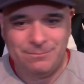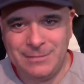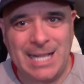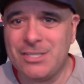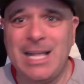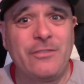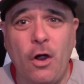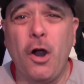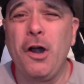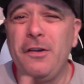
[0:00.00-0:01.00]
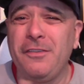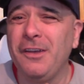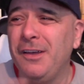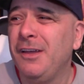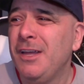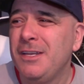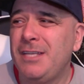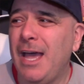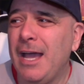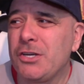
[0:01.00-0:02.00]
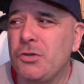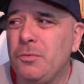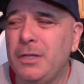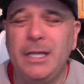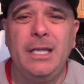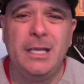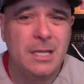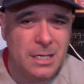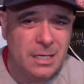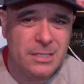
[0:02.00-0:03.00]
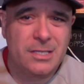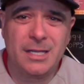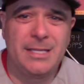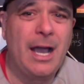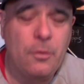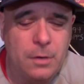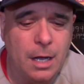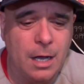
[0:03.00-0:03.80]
That's hard to actually suss out